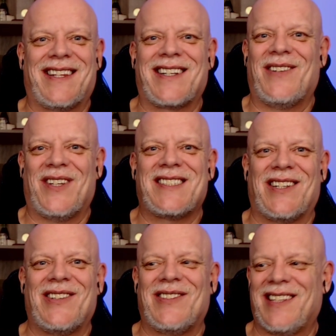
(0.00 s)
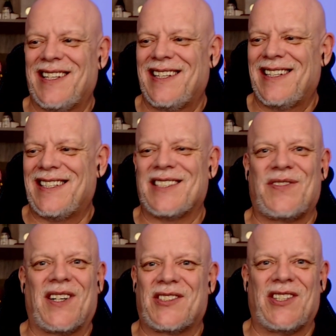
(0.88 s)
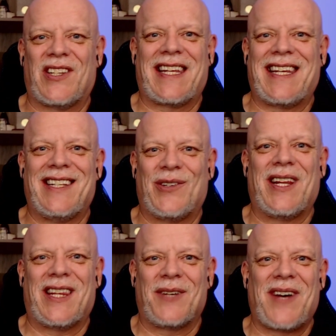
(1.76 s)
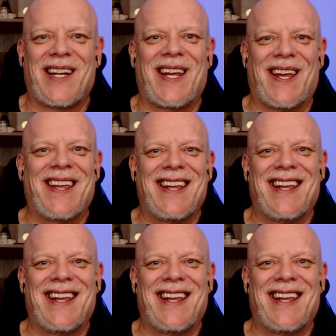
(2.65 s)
They're going to be so dysfunctional they can't do anything about it.